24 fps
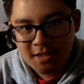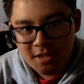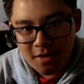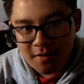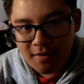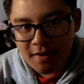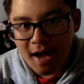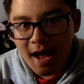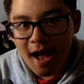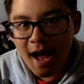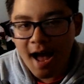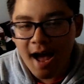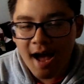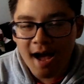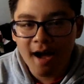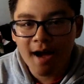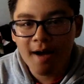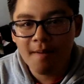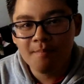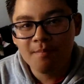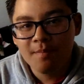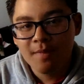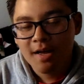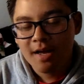So
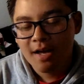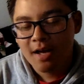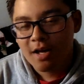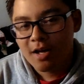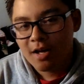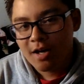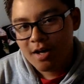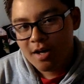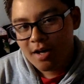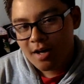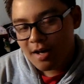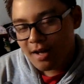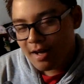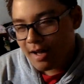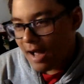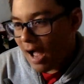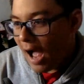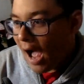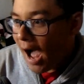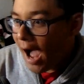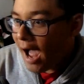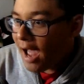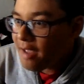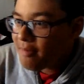yeah,
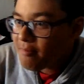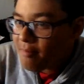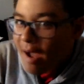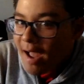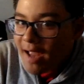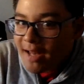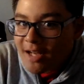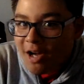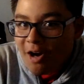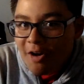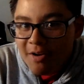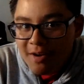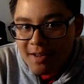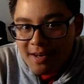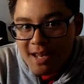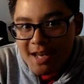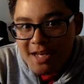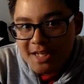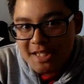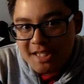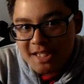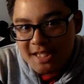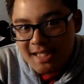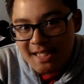my
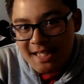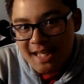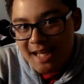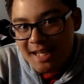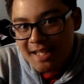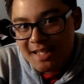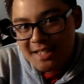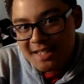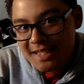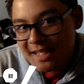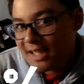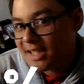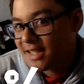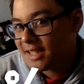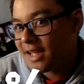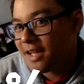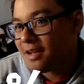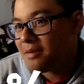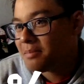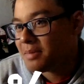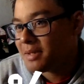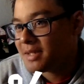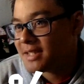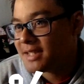calculations said
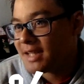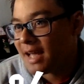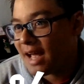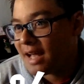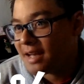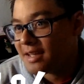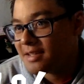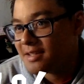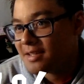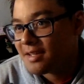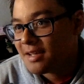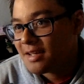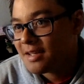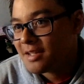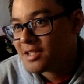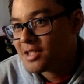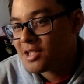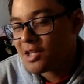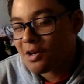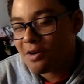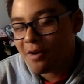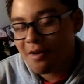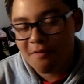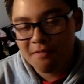16%.
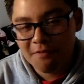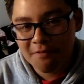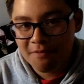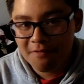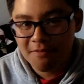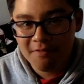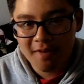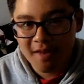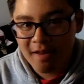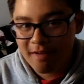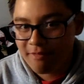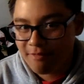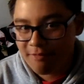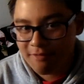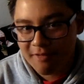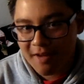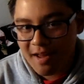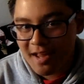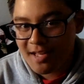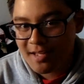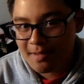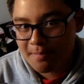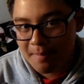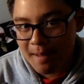So if
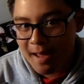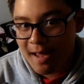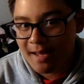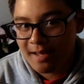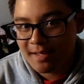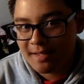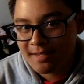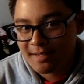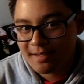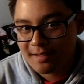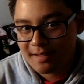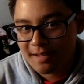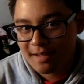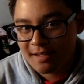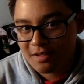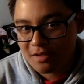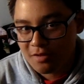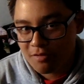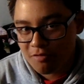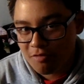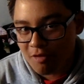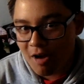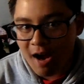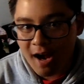FaZe Banks
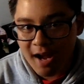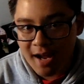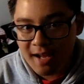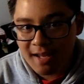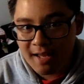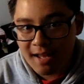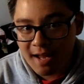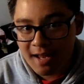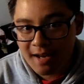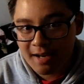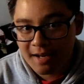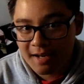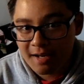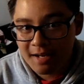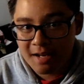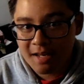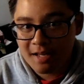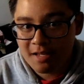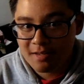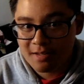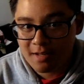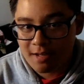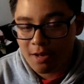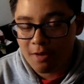is right and it
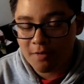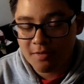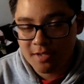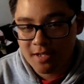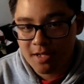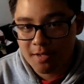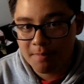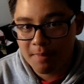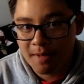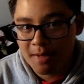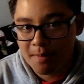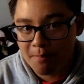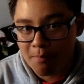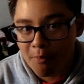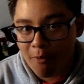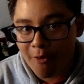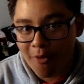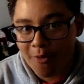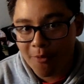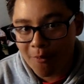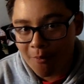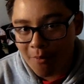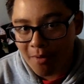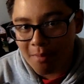is closer to being
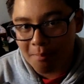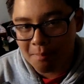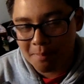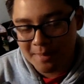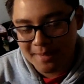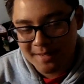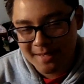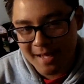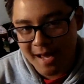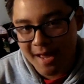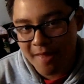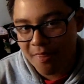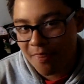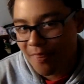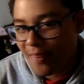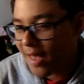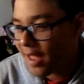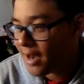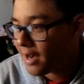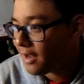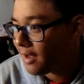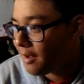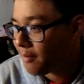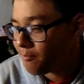0.1%,
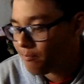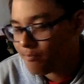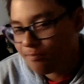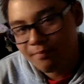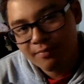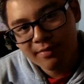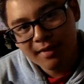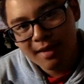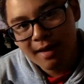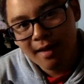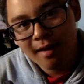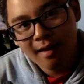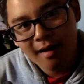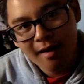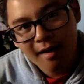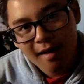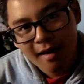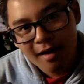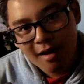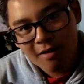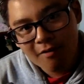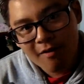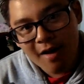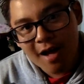then
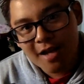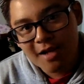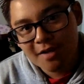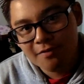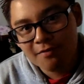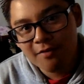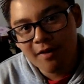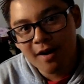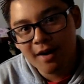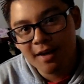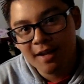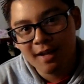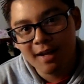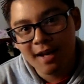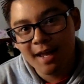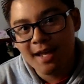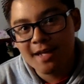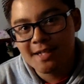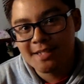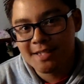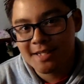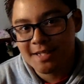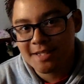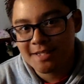
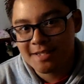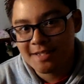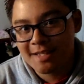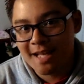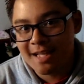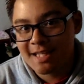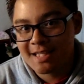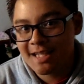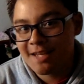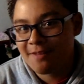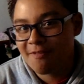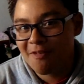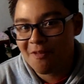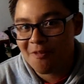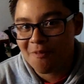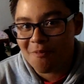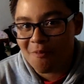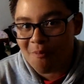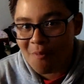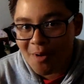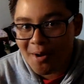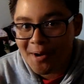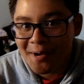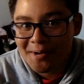congratulations. That's
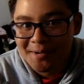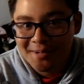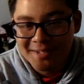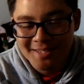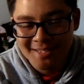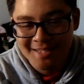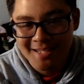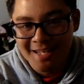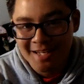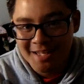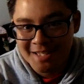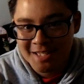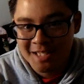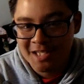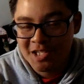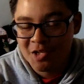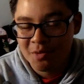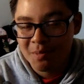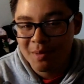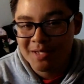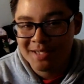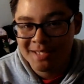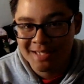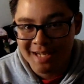even worse than the
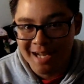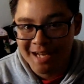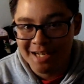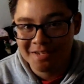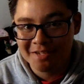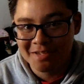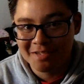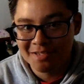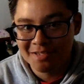situation